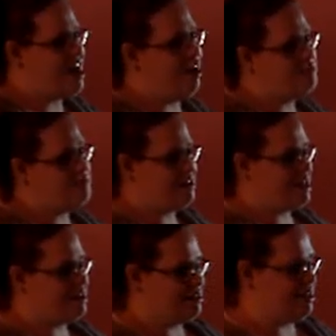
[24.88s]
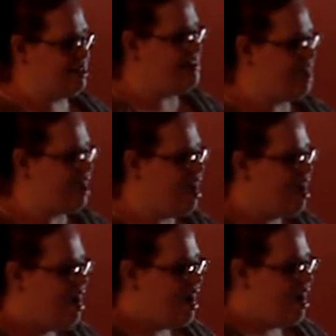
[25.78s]
helped me nicely and everything.
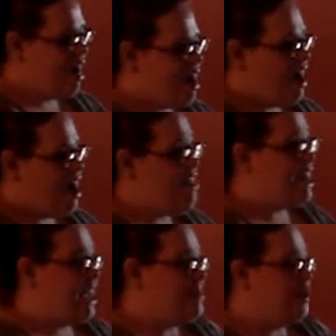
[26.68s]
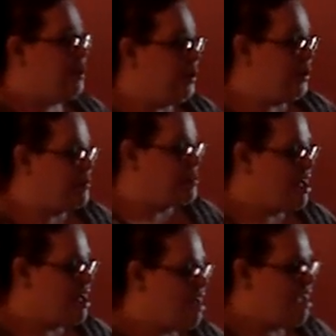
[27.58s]
And then I came home
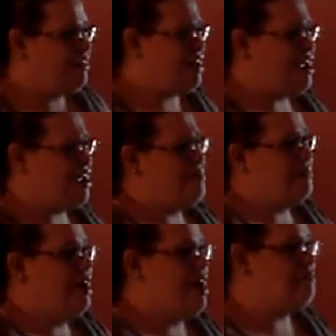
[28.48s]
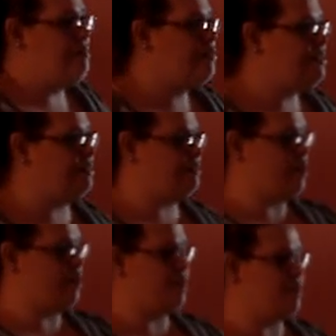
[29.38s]
and like Mom was
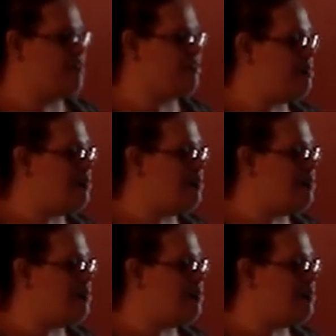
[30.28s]
parking whatever and